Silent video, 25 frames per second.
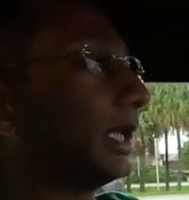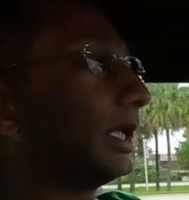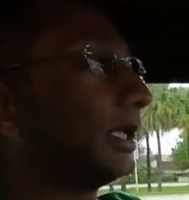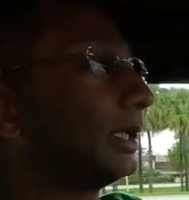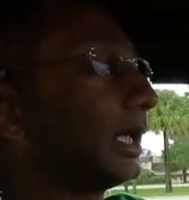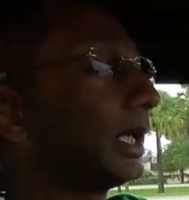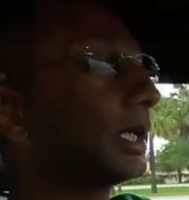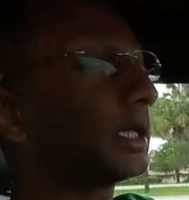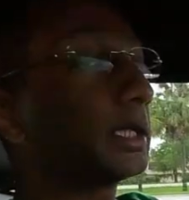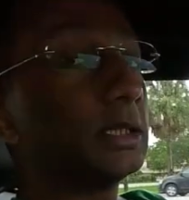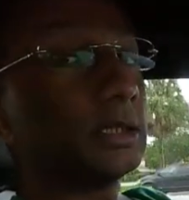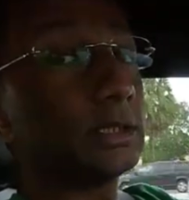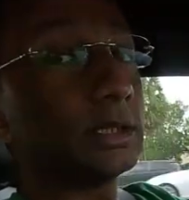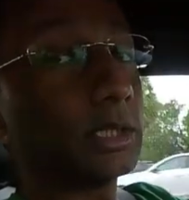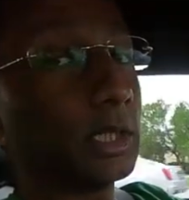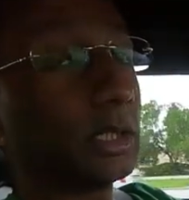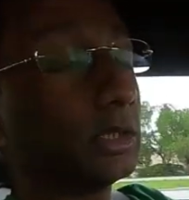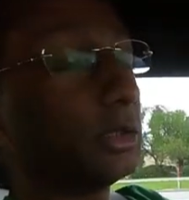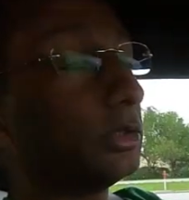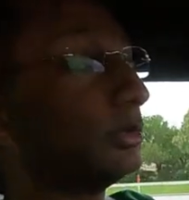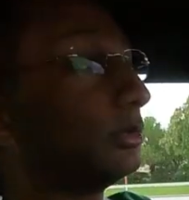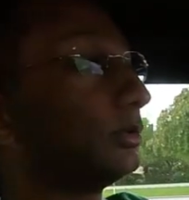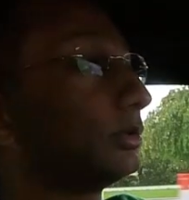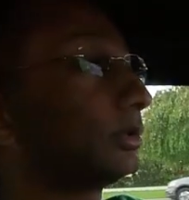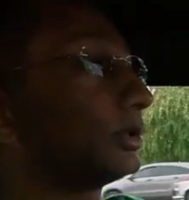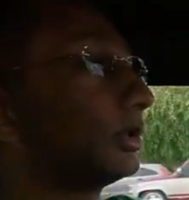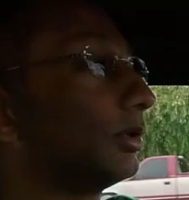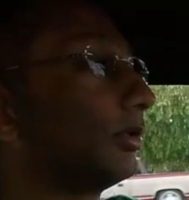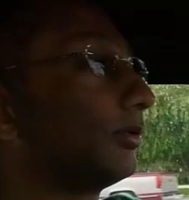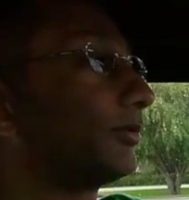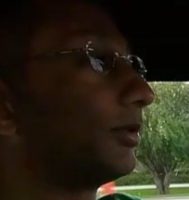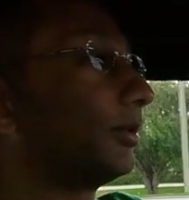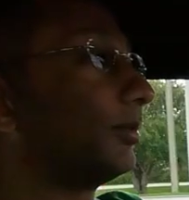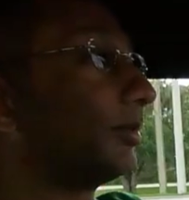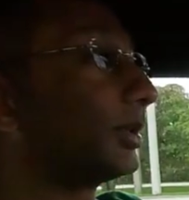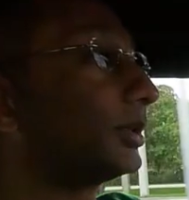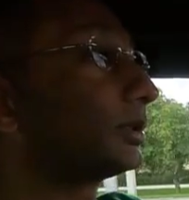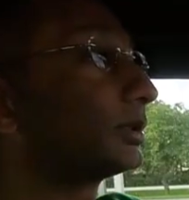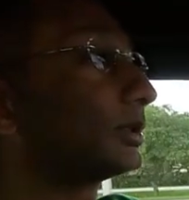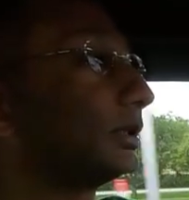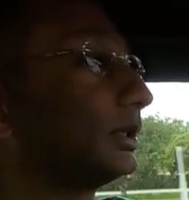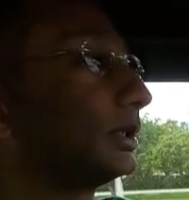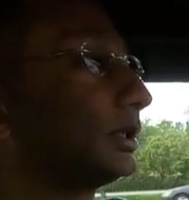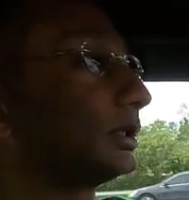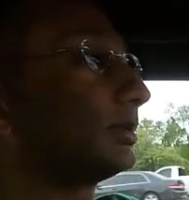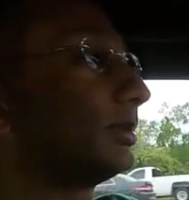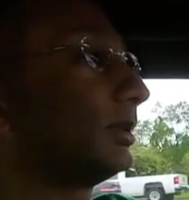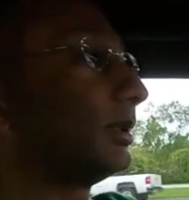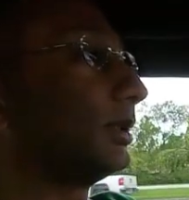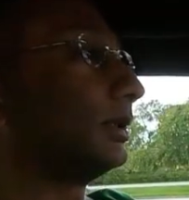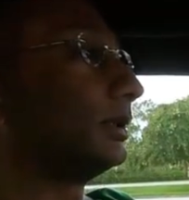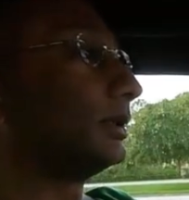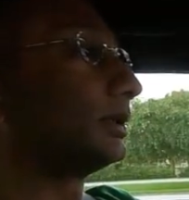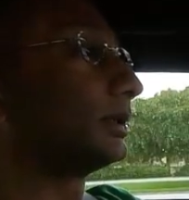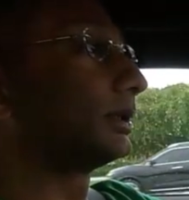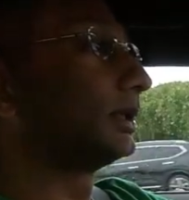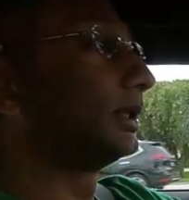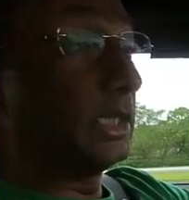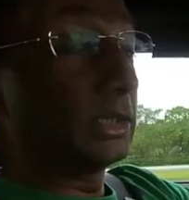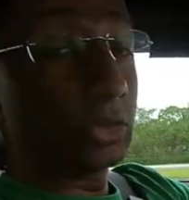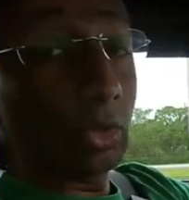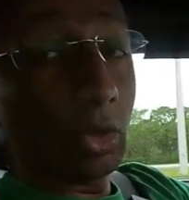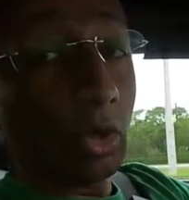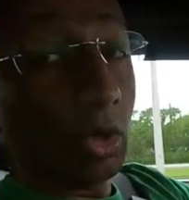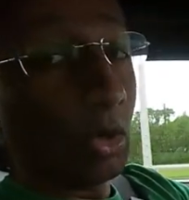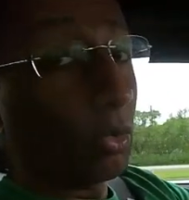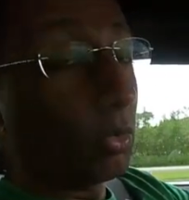And I can tell you, so from personal experience, there's